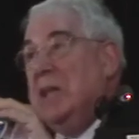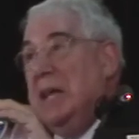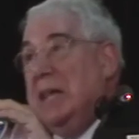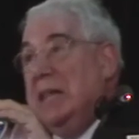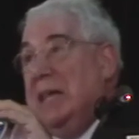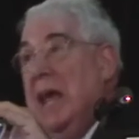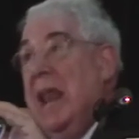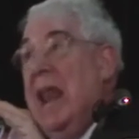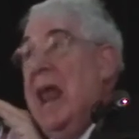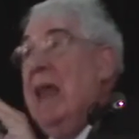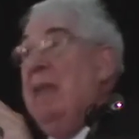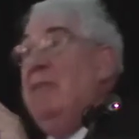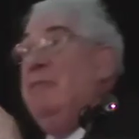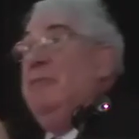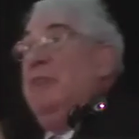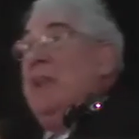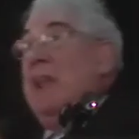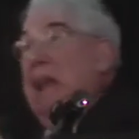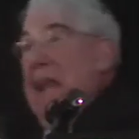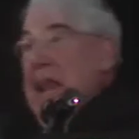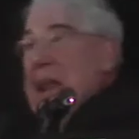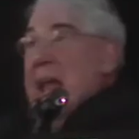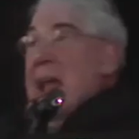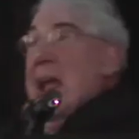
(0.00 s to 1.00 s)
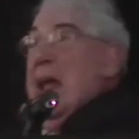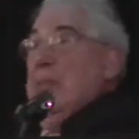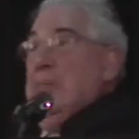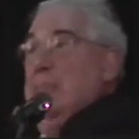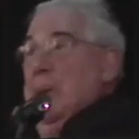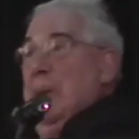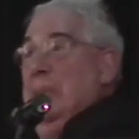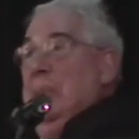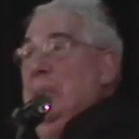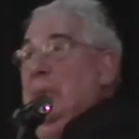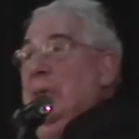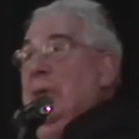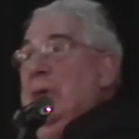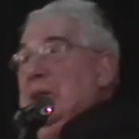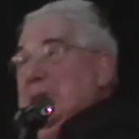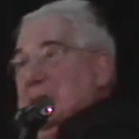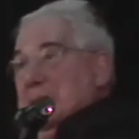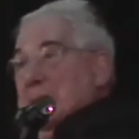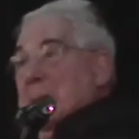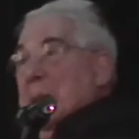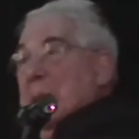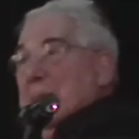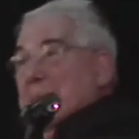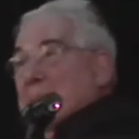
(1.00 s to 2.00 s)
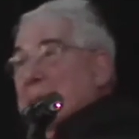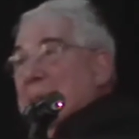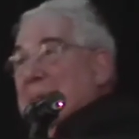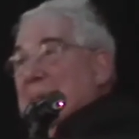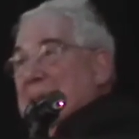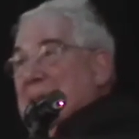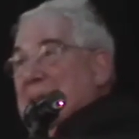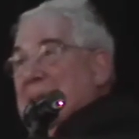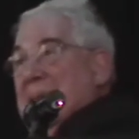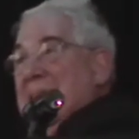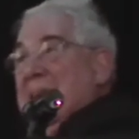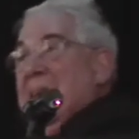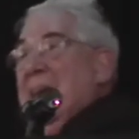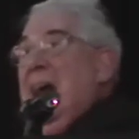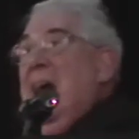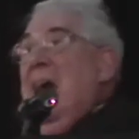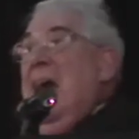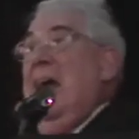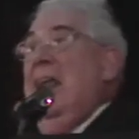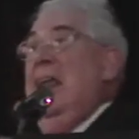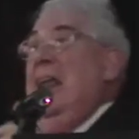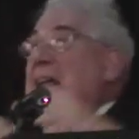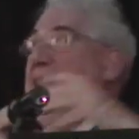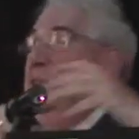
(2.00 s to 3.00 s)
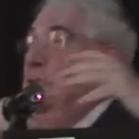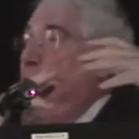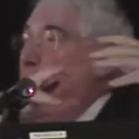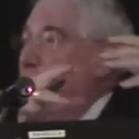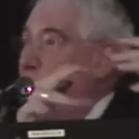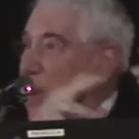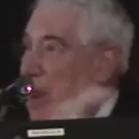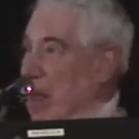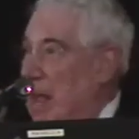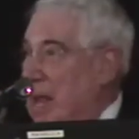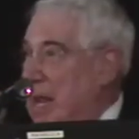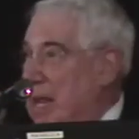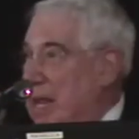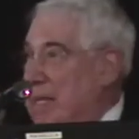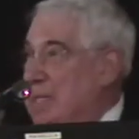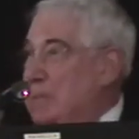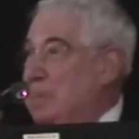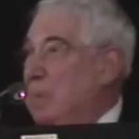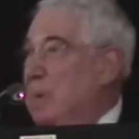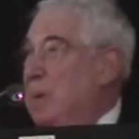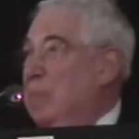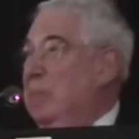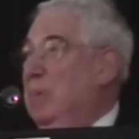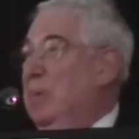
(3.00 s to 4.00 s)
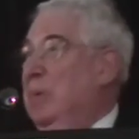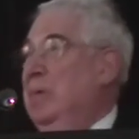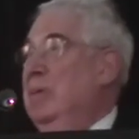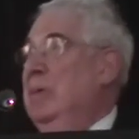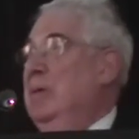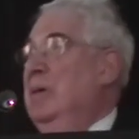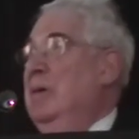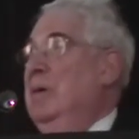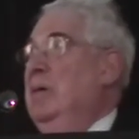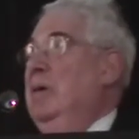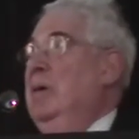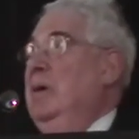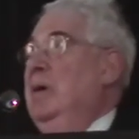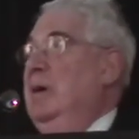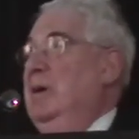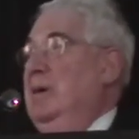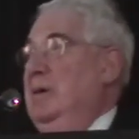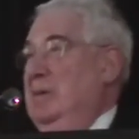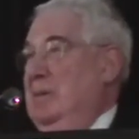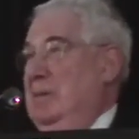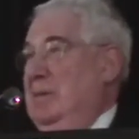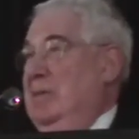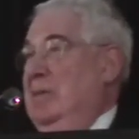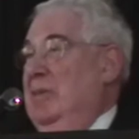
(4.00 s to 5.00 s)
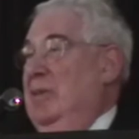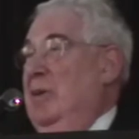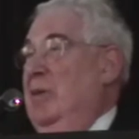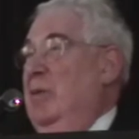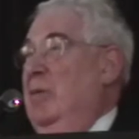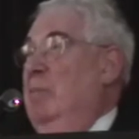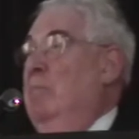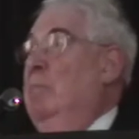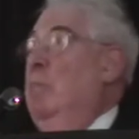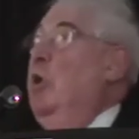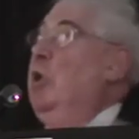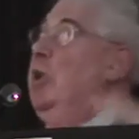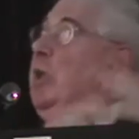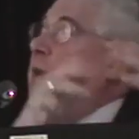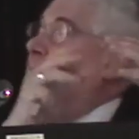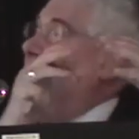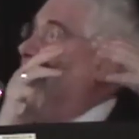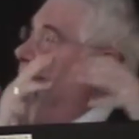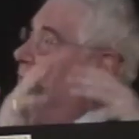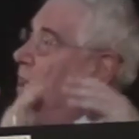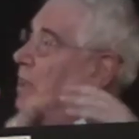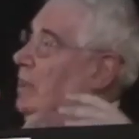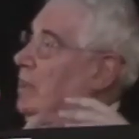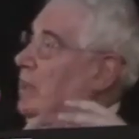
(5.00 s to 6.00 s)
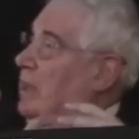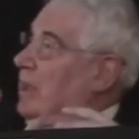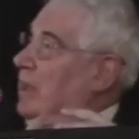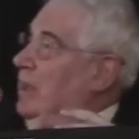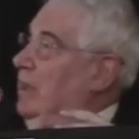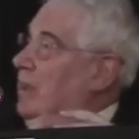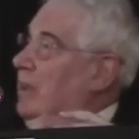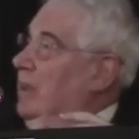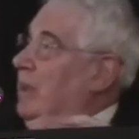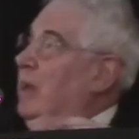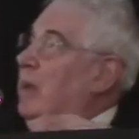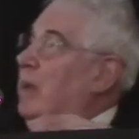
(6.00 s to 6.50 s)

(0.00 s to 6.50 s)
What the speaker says: like that. And Fellini had people, his people. And Antonioni had his people. You know, Monica Vitti